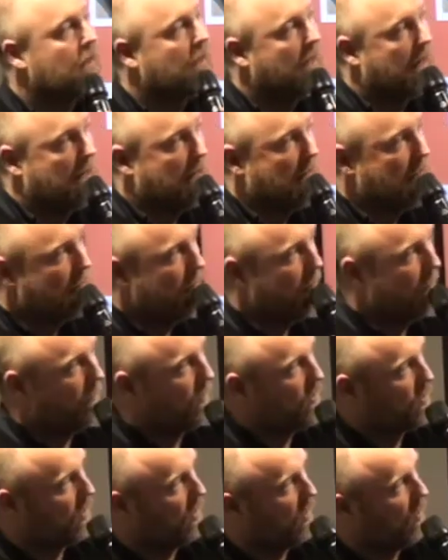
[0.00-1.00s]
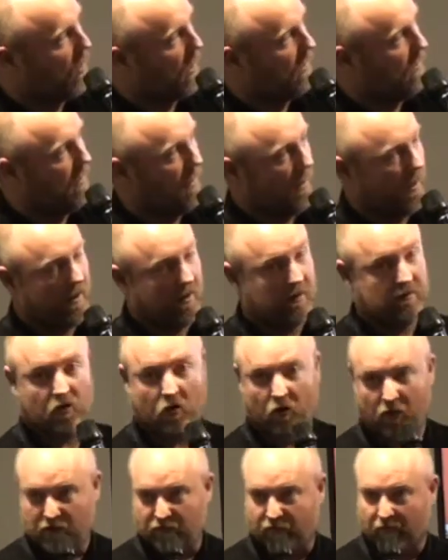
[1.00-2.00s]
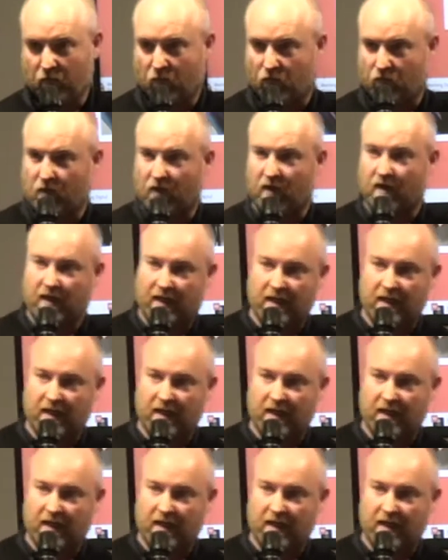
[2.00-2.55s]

Um, so I won the Scottish uh,